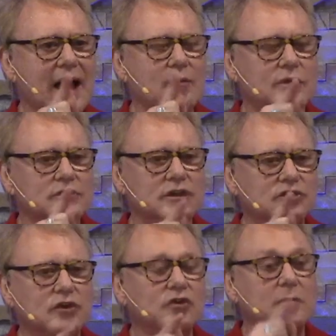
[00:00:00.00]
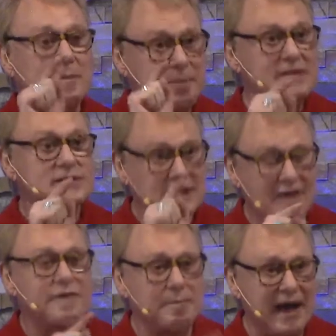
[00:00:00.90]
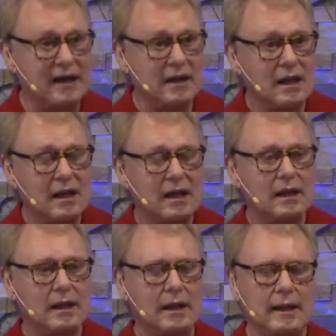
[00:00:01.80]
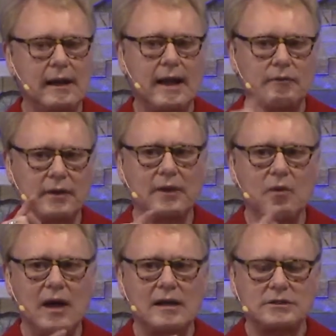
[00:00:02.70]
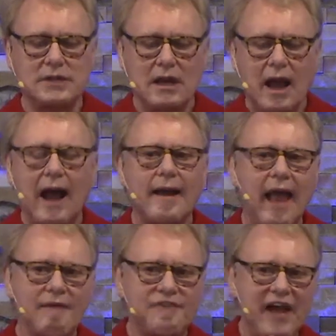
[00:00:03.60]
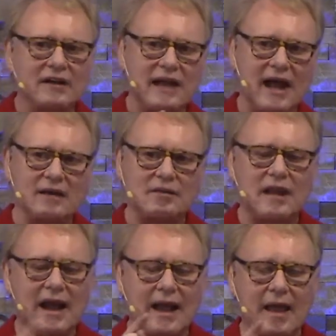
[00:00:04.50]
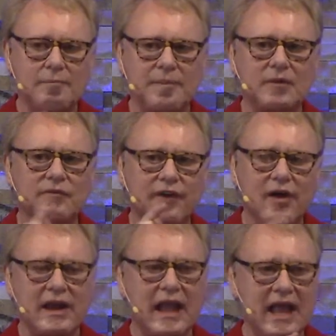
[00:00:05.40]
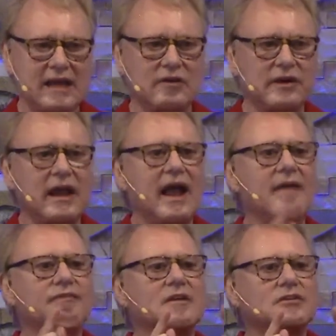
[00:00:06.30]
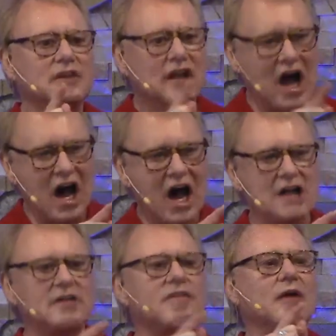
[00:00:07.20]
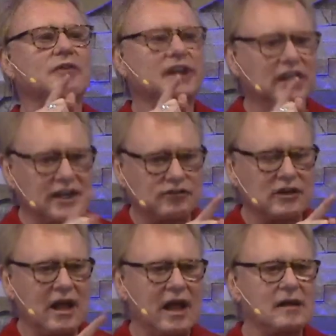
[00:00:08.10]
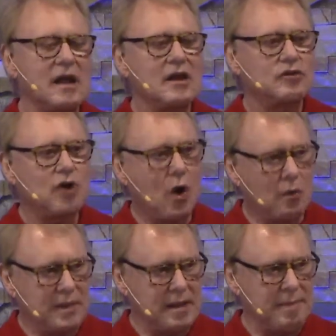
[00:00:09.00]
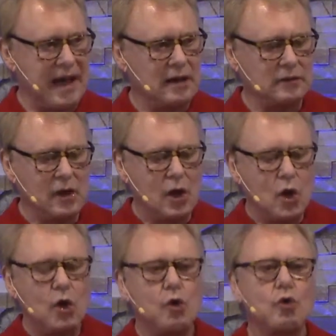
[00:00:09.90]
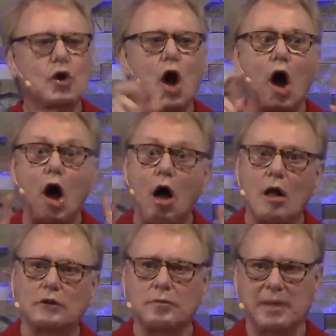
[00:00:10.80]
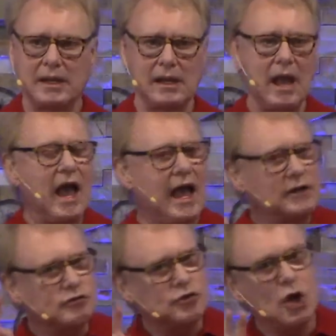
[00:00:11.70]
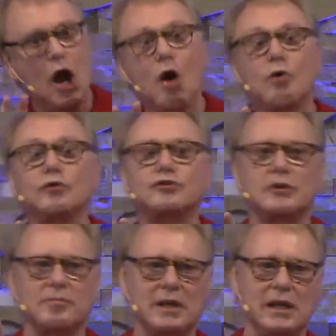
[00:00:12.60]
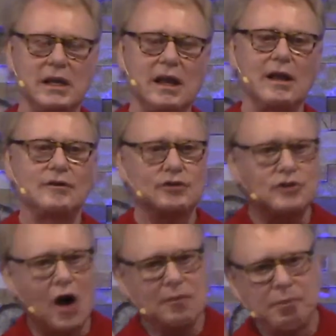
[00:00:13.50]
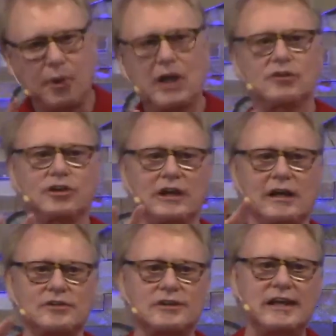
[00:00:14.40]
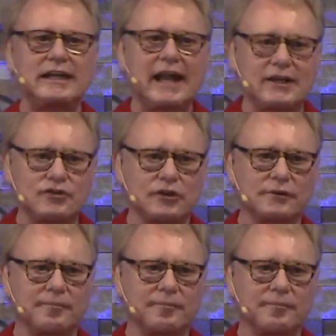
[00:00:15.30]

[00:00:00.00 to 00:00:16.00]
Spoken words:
was, pissed off about. And I really was. I found out that I had been very angry at this God that religion had told me about, who called me and chosen me to start preaching as a teenager.